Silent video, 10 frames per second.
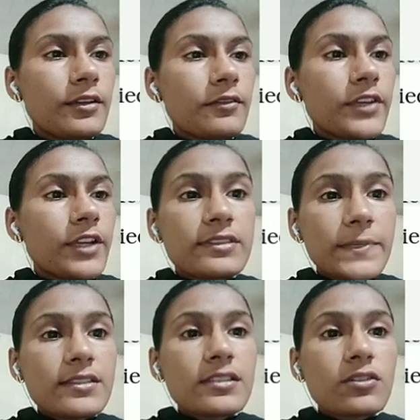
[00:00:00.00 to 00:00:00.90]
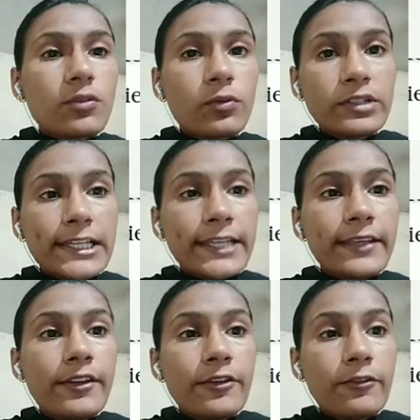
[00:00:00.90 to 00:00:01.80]
the pieces only
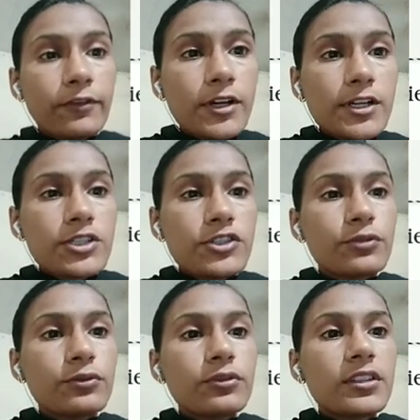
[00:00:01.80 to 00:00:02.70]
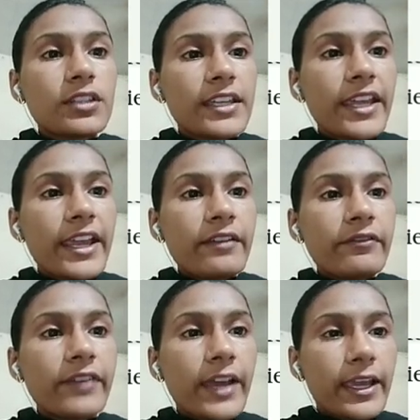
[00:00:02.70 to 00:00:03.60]
1, 2, 3 and
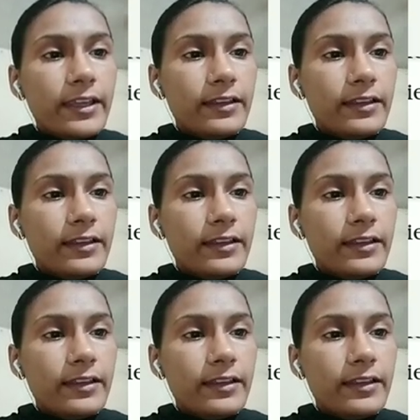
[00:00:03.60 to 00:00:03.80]
5.